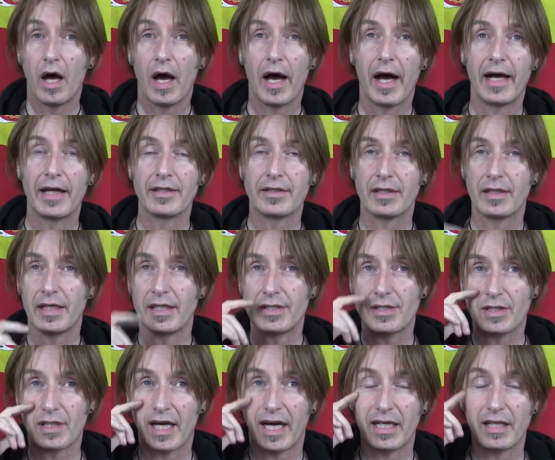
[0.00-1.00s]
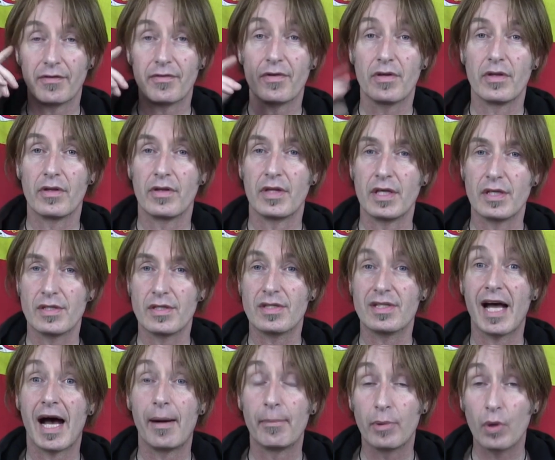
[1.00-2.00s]
And it's kind of this
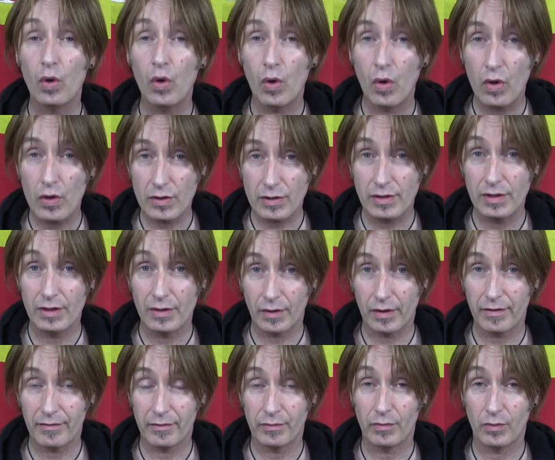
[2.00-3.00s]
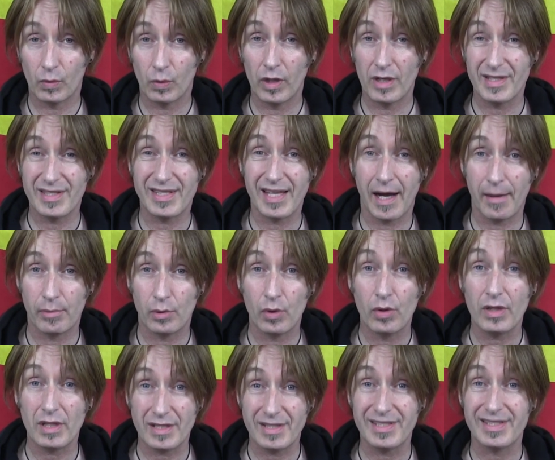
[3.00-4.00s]
sabor, you know, the word
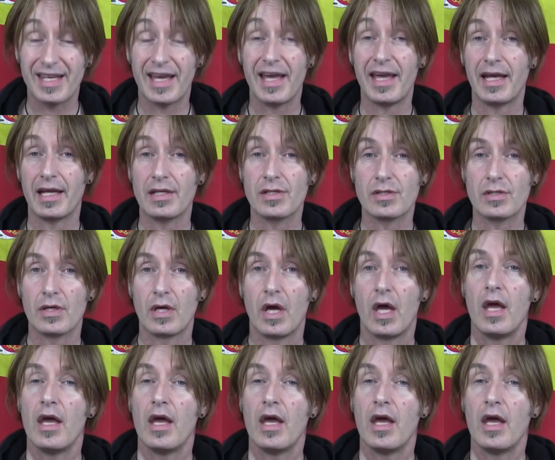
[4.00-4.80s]
sabor is taste.